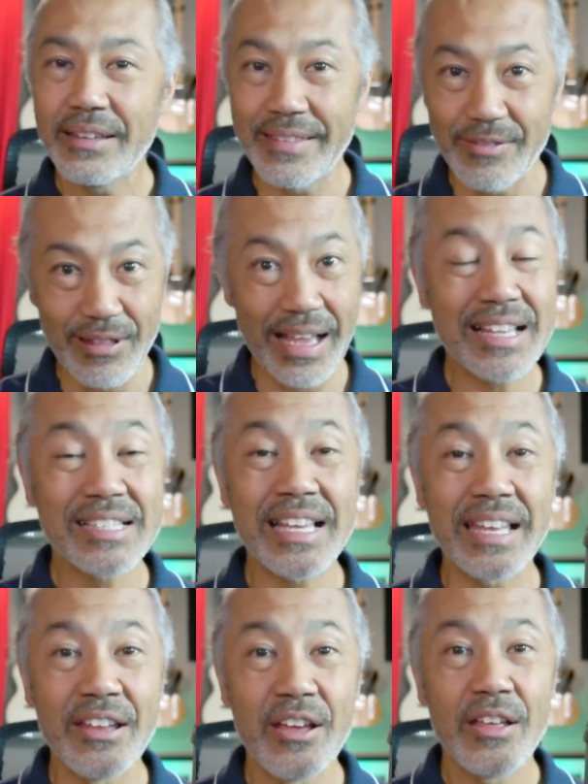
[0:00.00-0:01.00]
like I
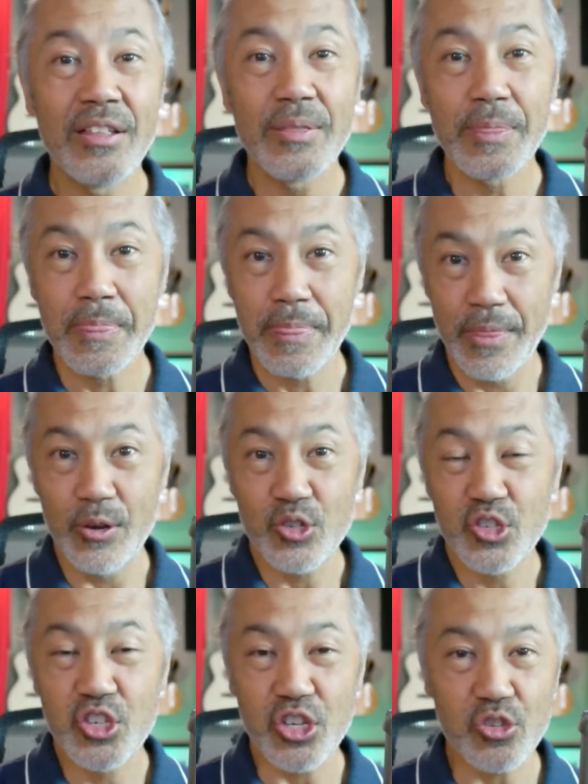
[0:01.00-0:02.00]
said, there's
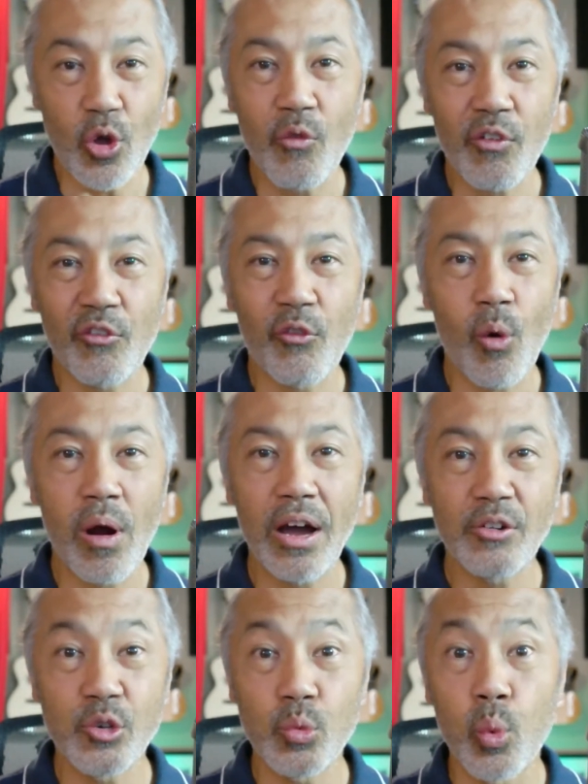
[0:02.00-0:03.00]
just over
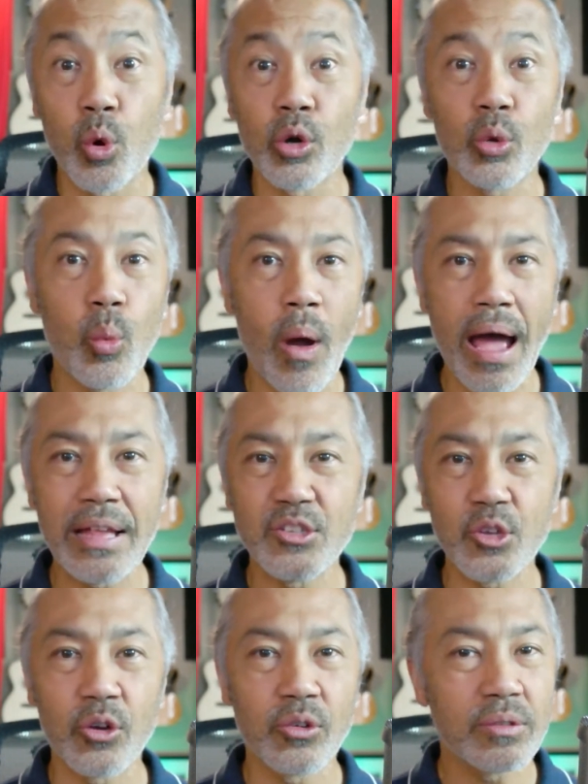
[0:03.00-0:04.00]
400 worldwide,
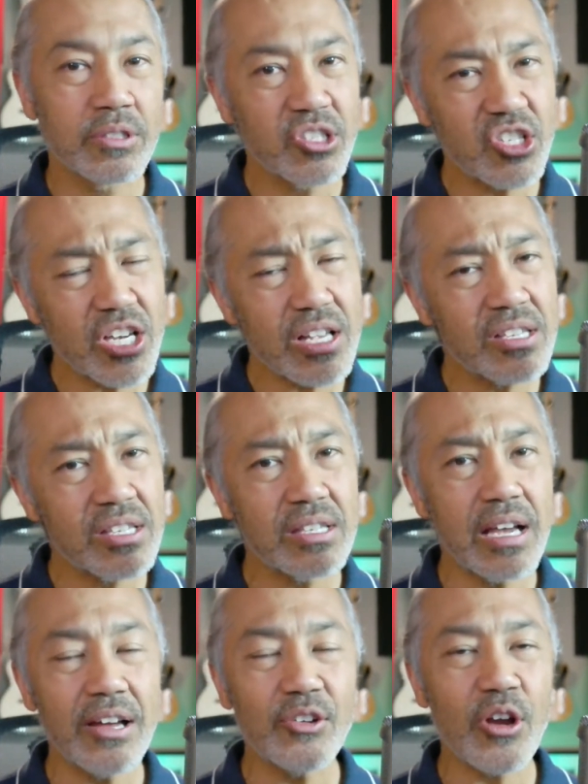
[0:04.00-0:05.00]
so just
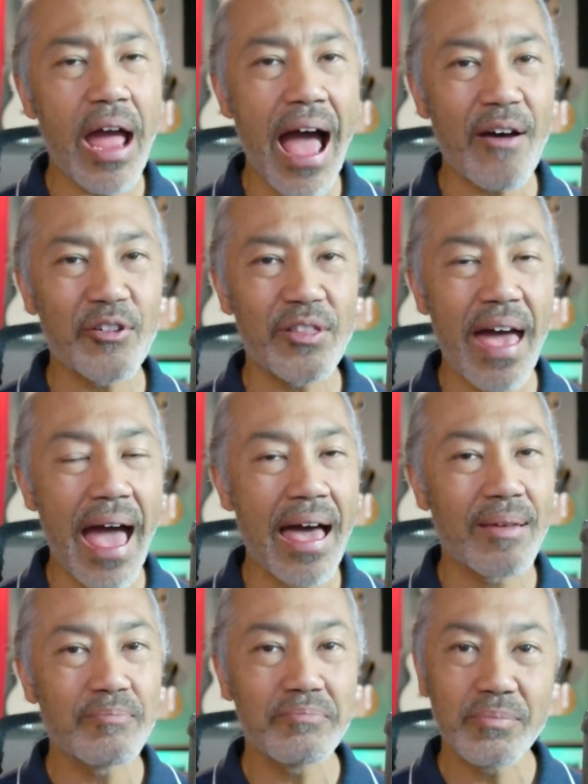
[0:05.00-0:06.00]
under half of
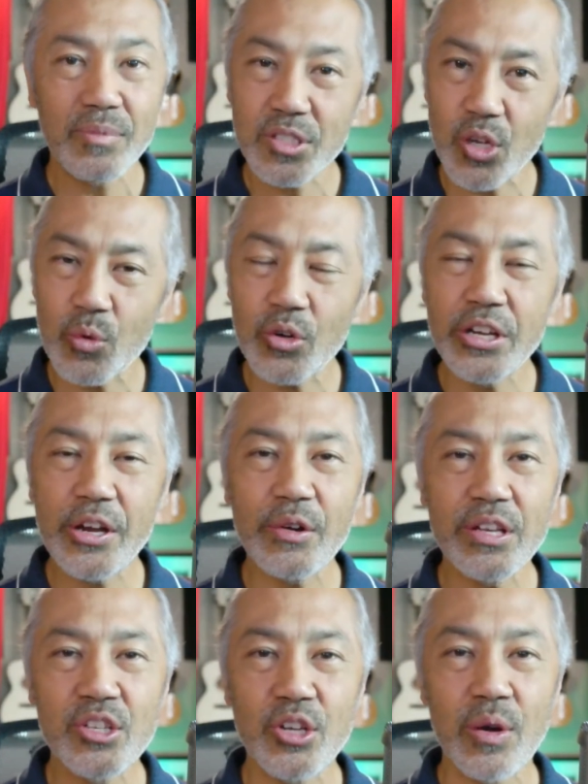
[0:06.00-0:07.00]
that. So we're
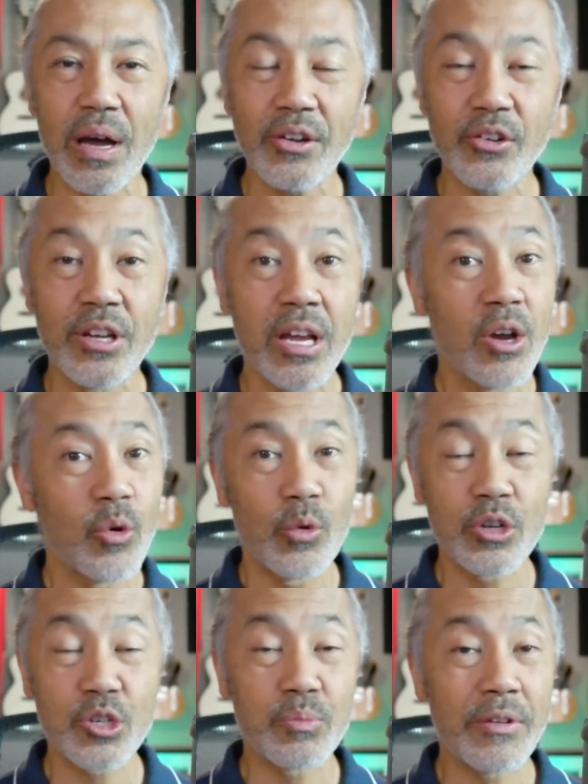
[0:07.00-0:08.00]
nearing 200,
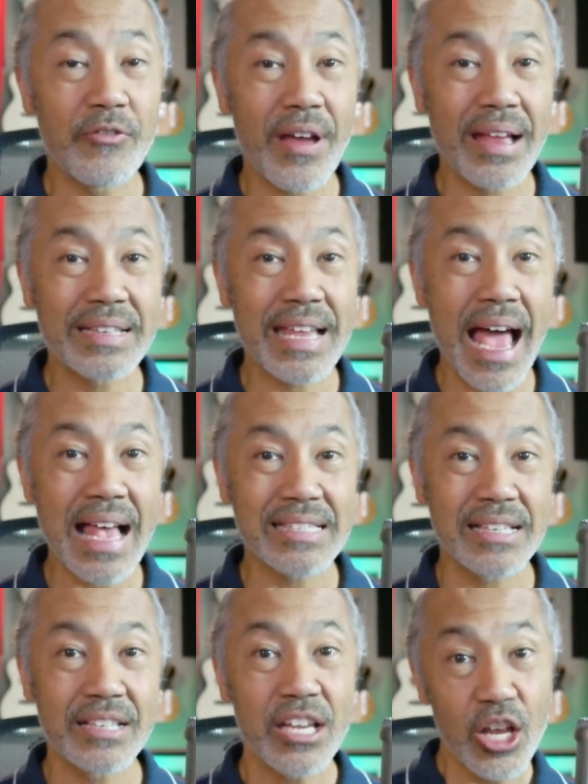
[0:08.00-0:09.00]
which would be
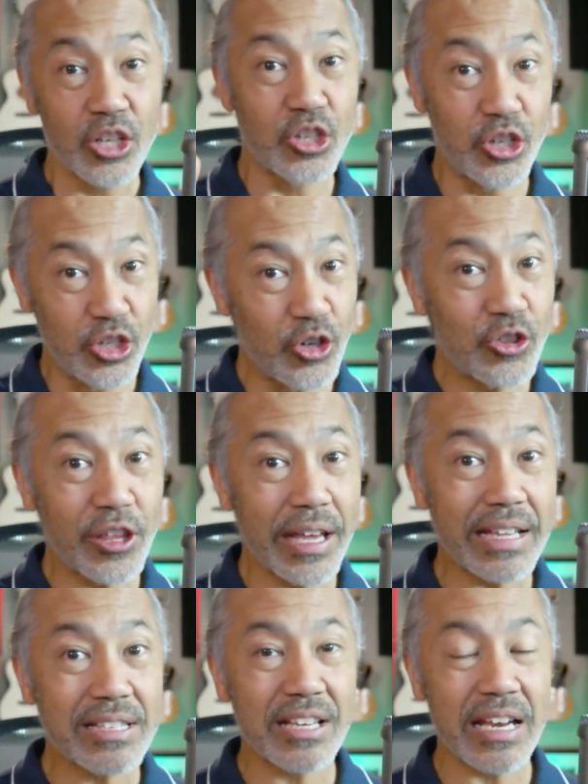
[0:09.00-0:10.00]
fantastic. Do you think
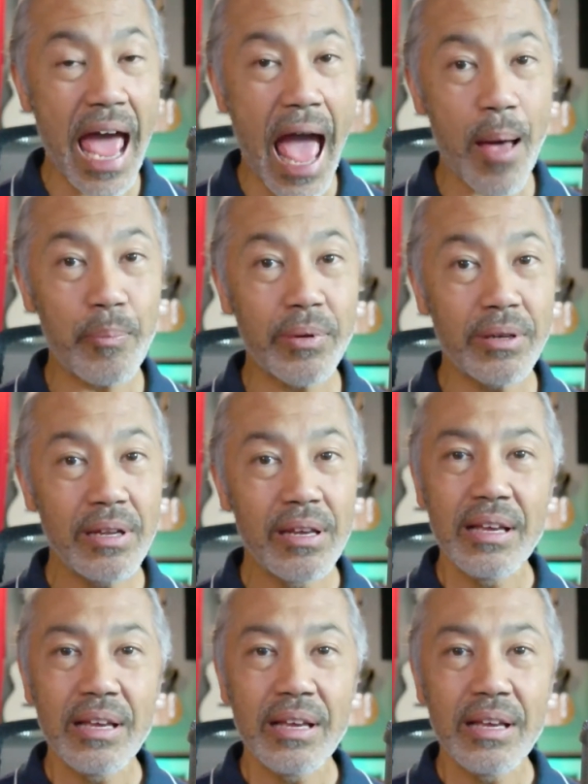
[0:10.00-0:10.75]
it's going to happen?